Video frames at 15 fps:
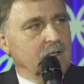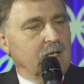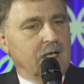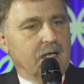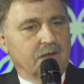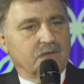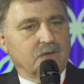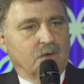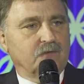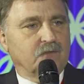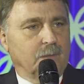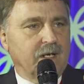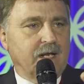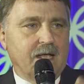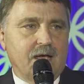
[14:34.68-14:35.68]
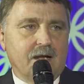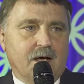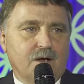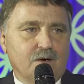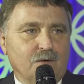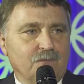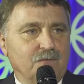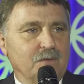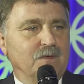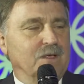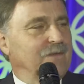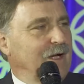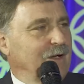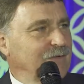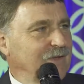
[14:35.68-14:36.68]
And so if somebody had
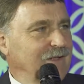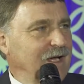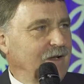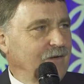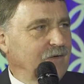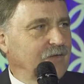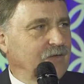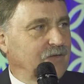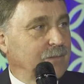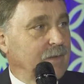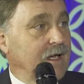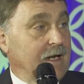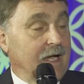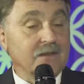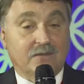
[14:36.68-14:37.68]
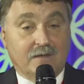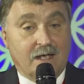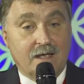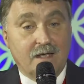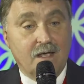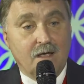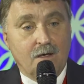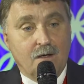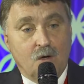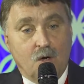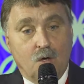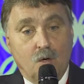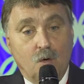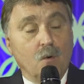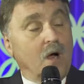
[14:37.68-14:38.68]
$150,000 to spend, I'd say,
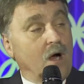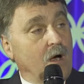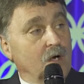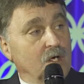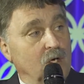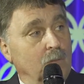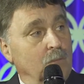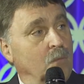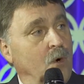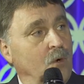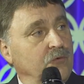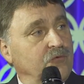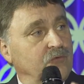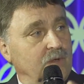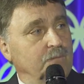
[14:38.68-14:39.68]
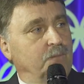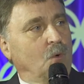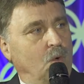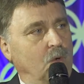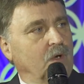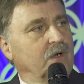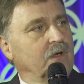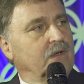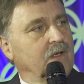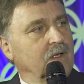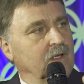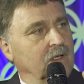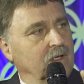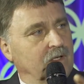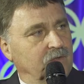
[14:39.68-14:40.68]
who are your most important
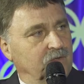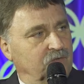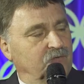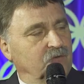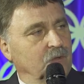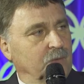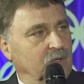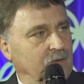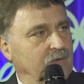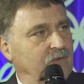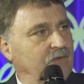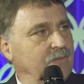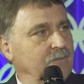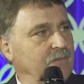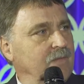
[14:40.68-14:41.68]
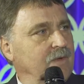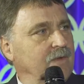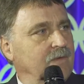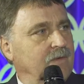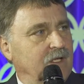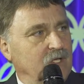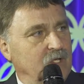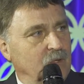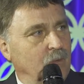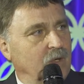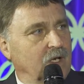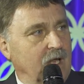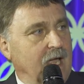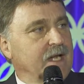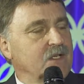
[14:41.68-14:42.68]
consumers that you
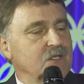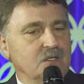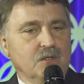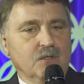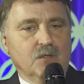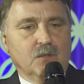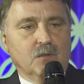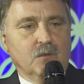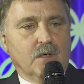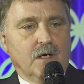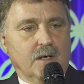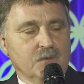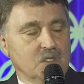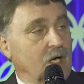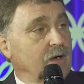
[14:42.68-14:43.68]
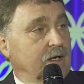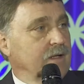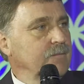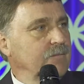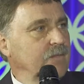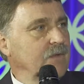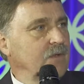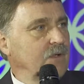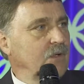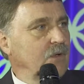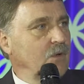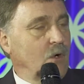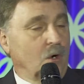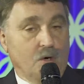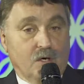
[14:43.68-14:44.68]
would like to target,
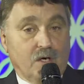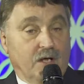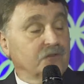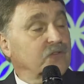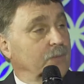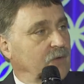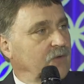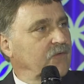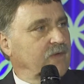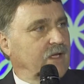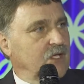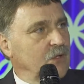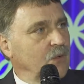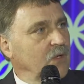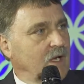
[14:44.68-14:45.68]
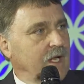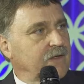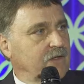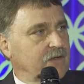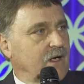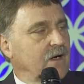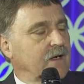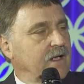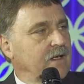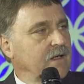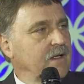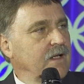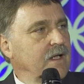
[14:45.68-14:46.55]
or customers that you would like to target?